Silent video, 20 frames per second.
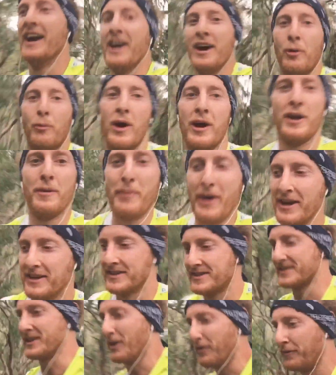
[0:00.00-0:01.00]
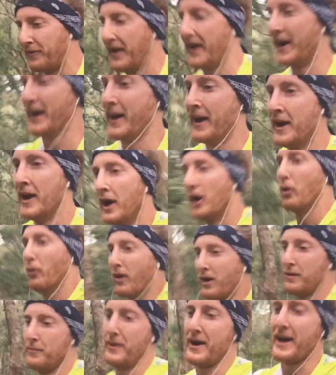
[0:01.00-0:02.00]
Worry about yourself,
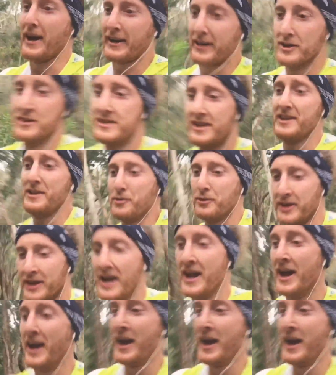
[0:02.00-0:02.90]
worry about continuing